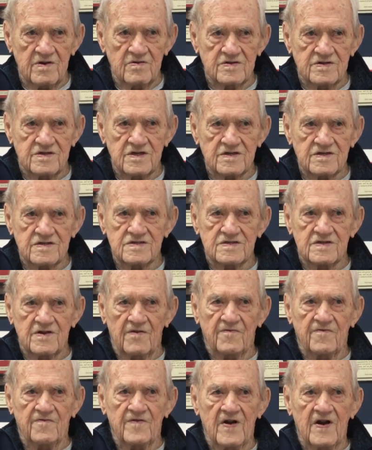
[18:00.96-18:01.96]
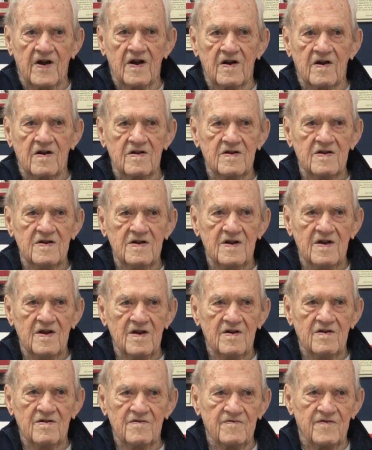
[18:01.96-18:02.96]
was just
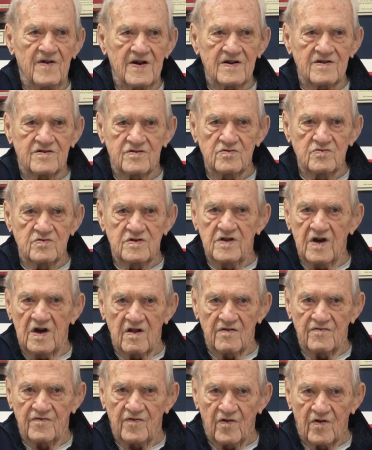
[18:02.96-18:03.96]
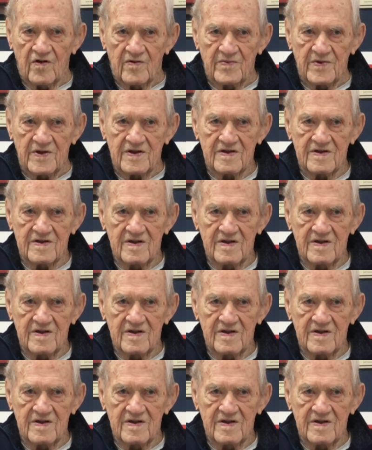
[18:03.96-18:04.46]
far too dull for me.